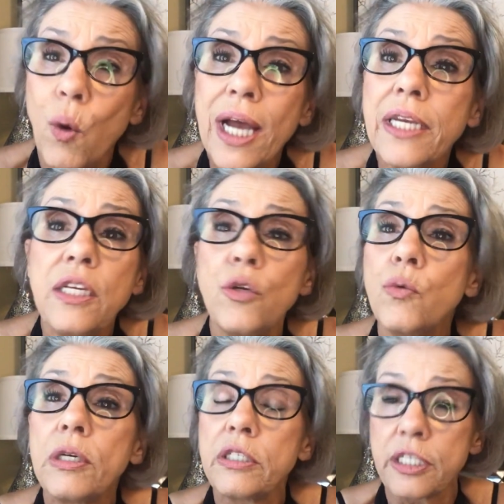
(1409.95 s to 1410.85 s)
Why do you
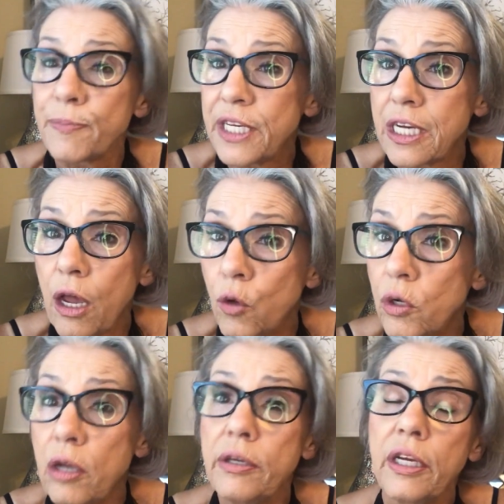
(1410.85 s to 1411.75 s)
want to spend a whole
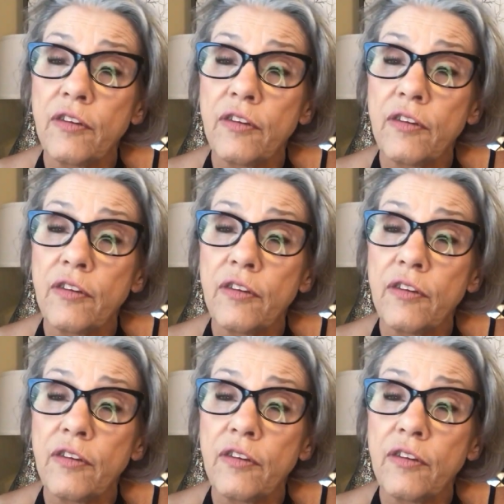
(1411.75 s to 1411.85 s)
lot